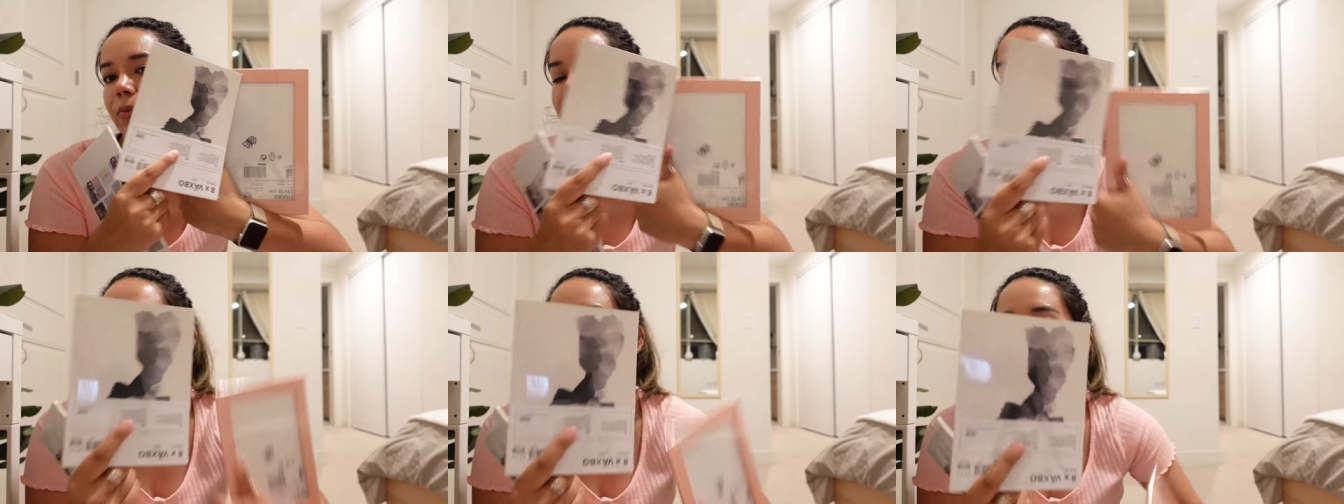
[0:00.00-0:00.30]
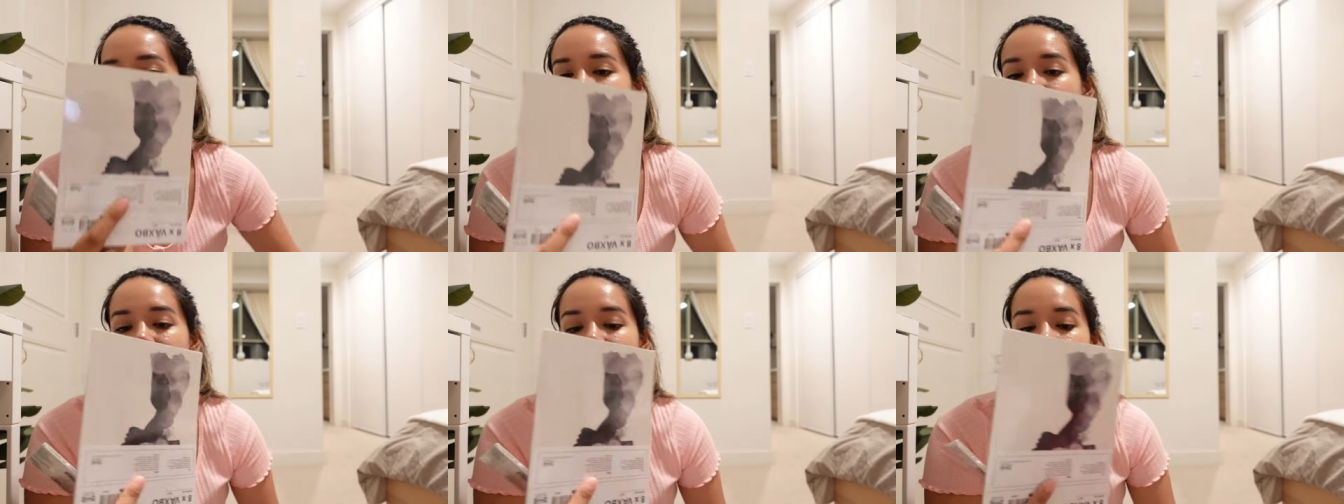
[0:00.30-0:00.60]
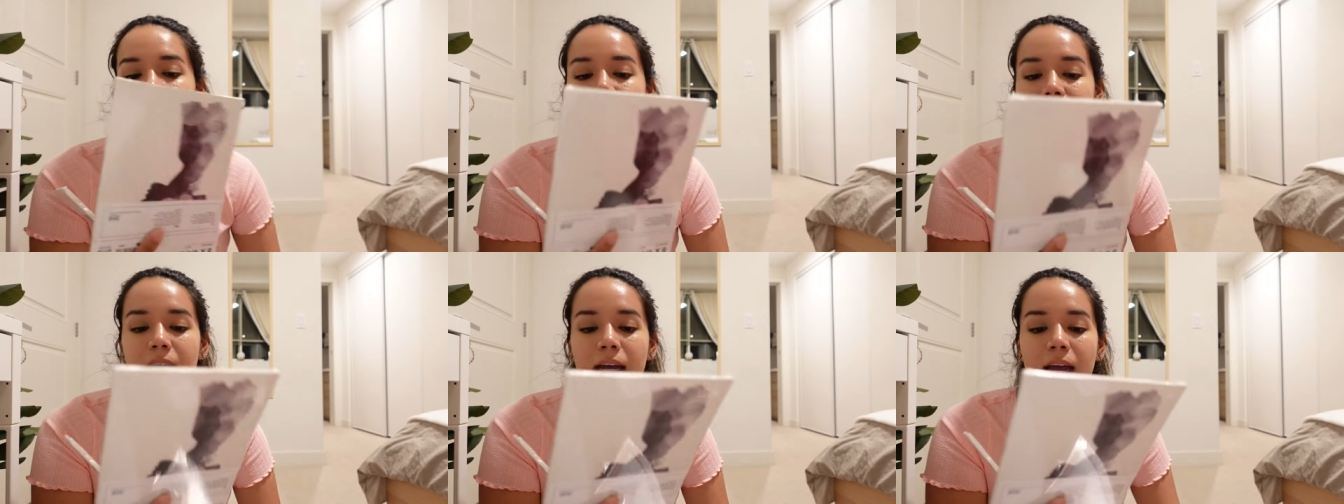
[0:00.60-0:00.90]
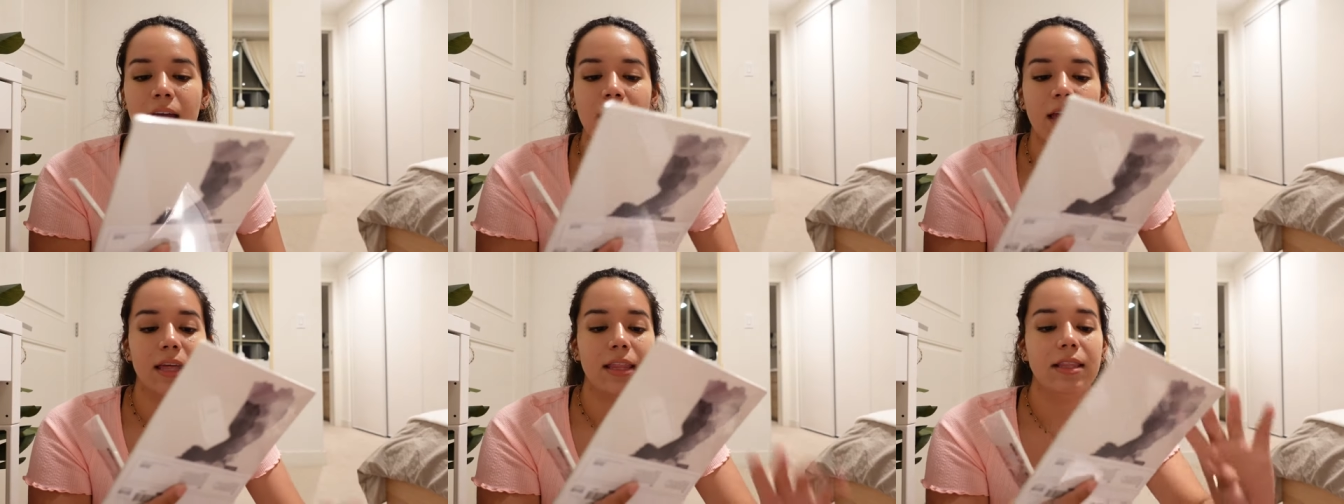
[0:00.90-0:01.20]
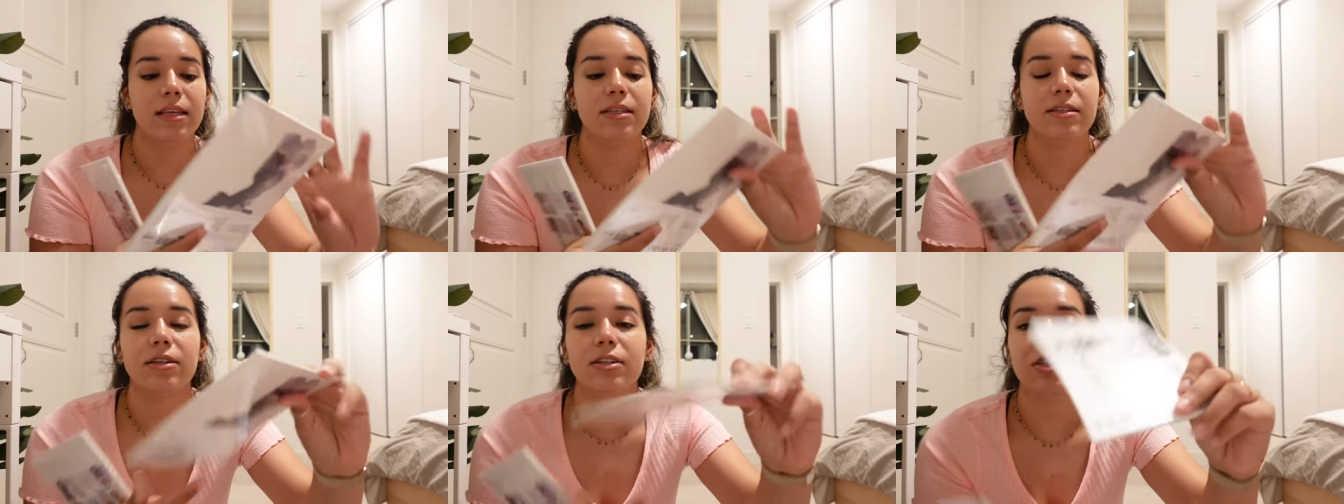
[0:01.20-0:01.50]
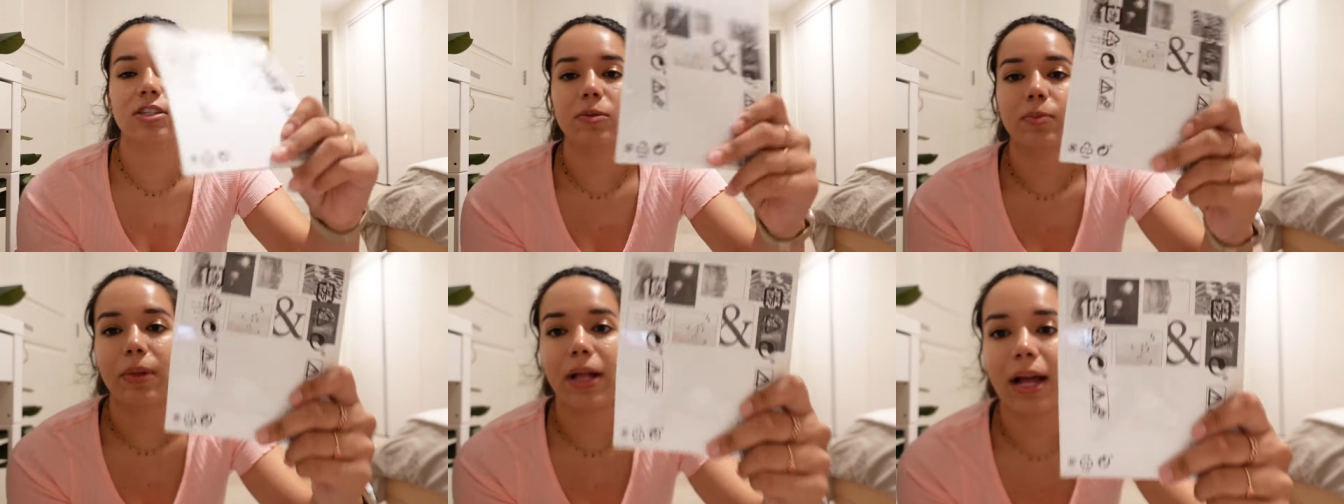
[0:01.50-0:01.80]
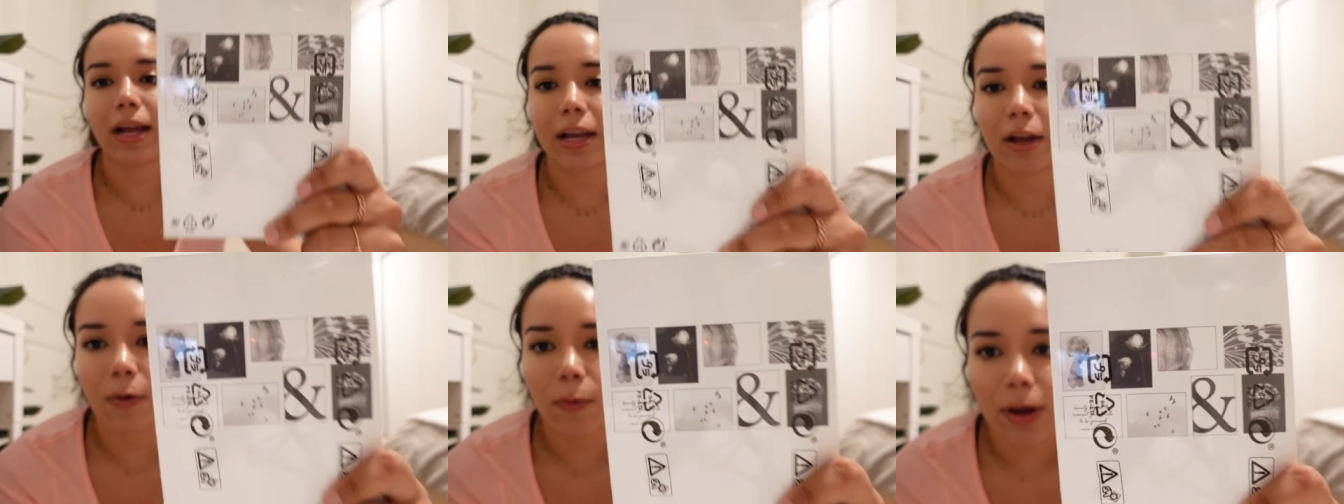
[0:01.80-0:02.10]
right size. These are just
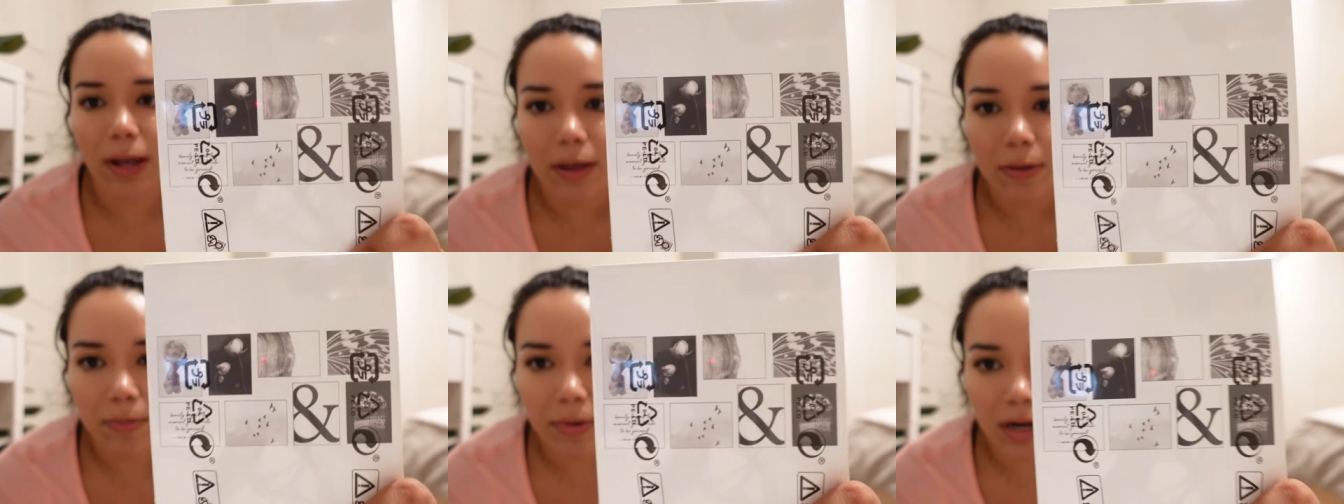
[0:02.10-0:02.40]
black and white,